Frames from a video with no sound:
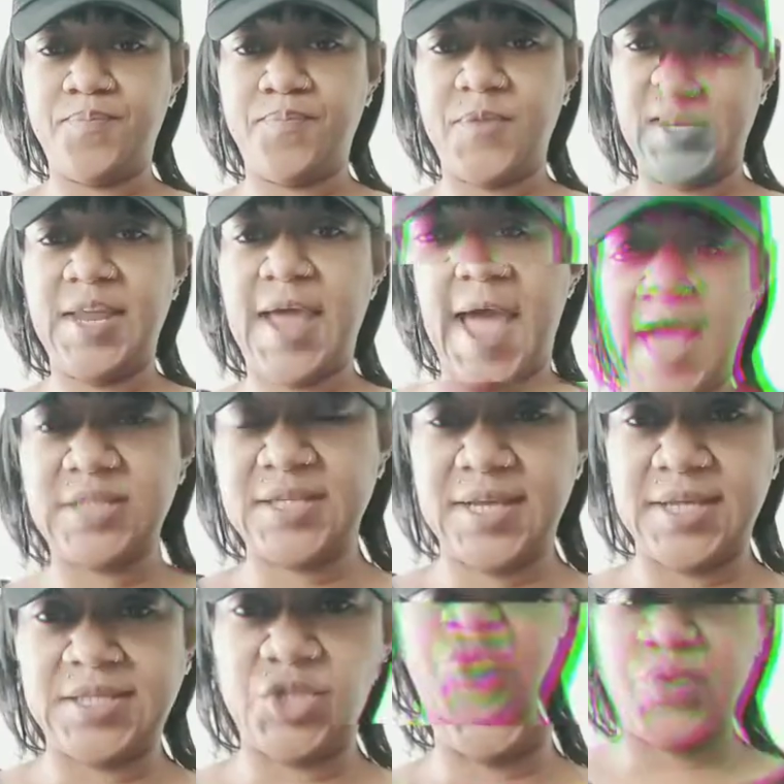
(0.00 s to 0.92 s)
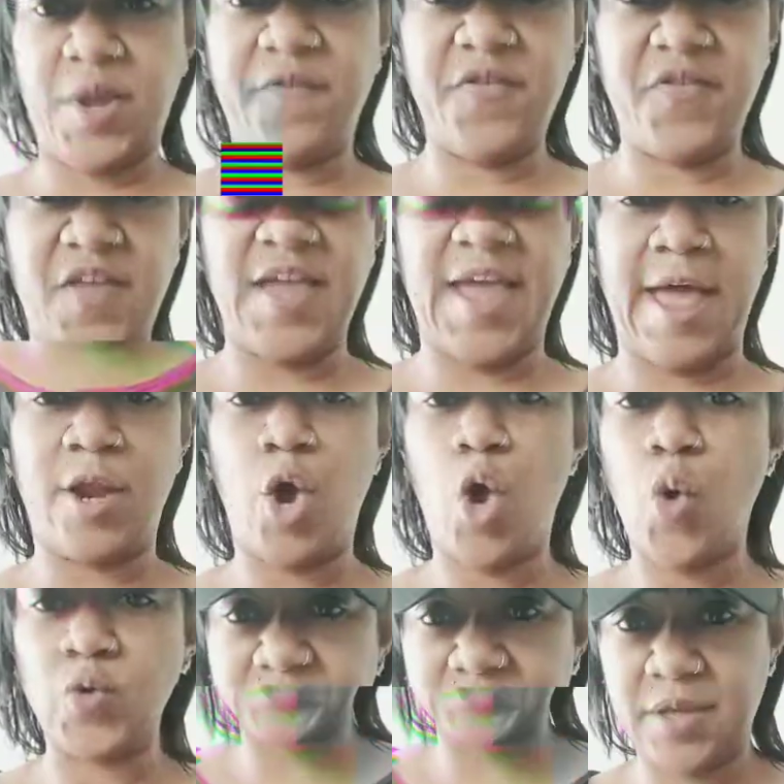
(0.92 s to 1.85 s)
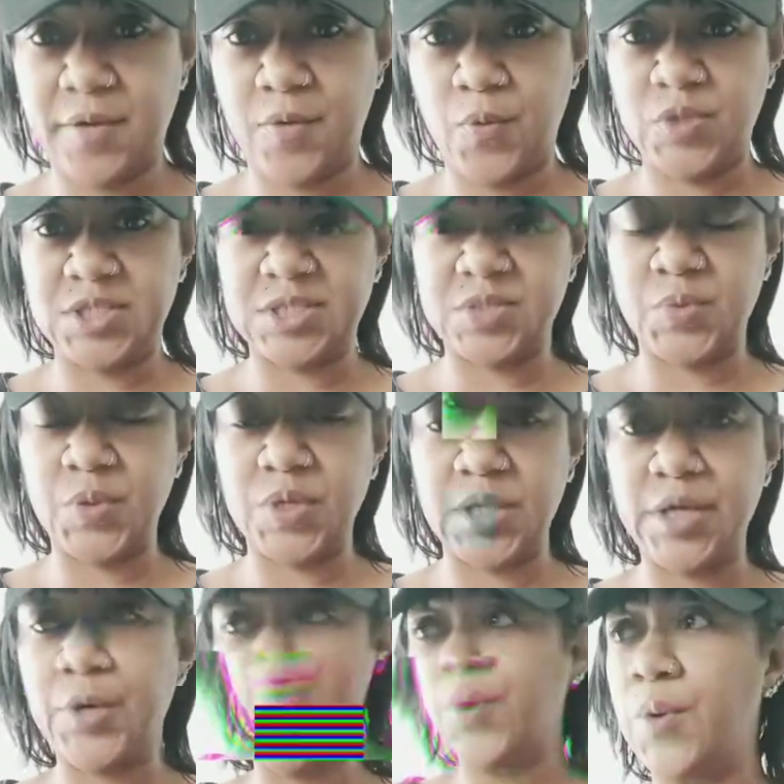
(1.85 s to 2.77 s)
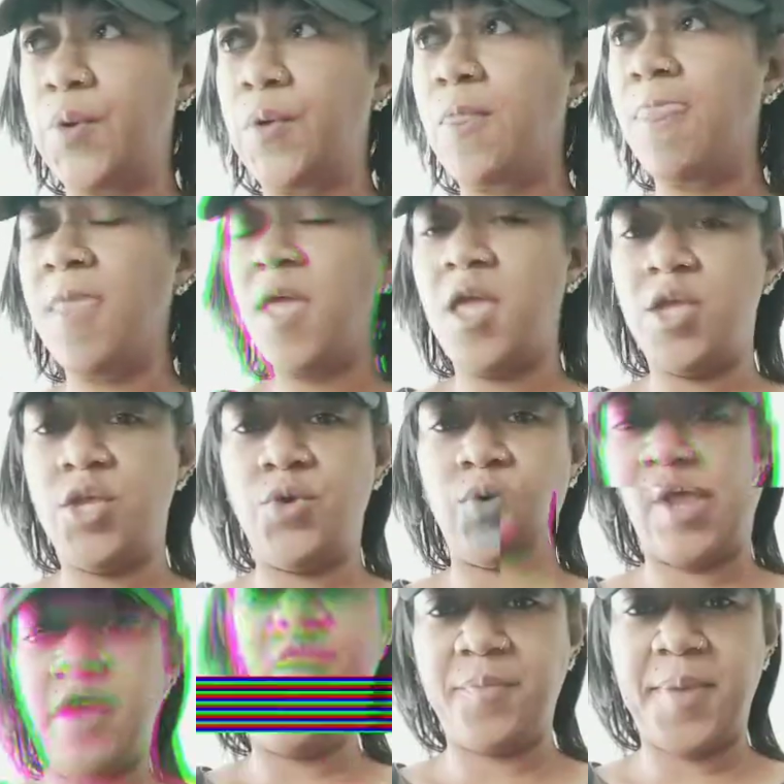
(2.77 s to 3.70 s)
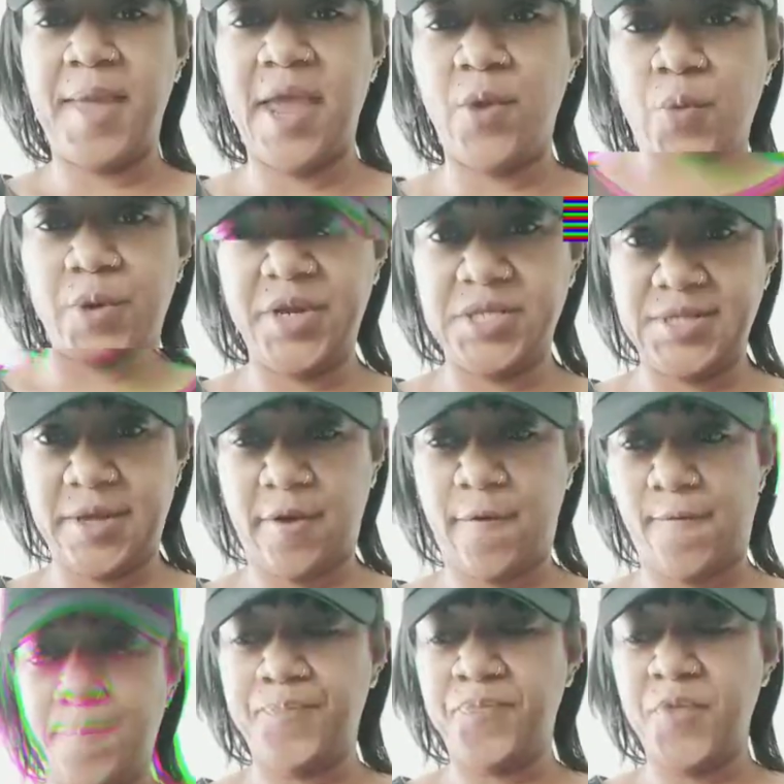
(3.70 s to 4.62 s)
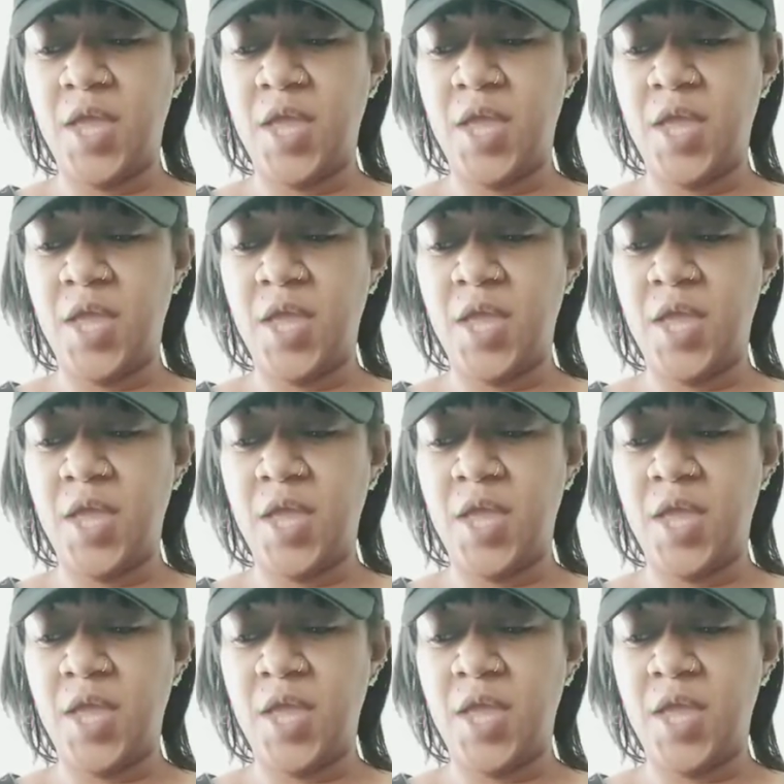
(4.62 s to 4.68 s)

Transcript: get access to everything at wholesale, which is really cool. You never pay retail.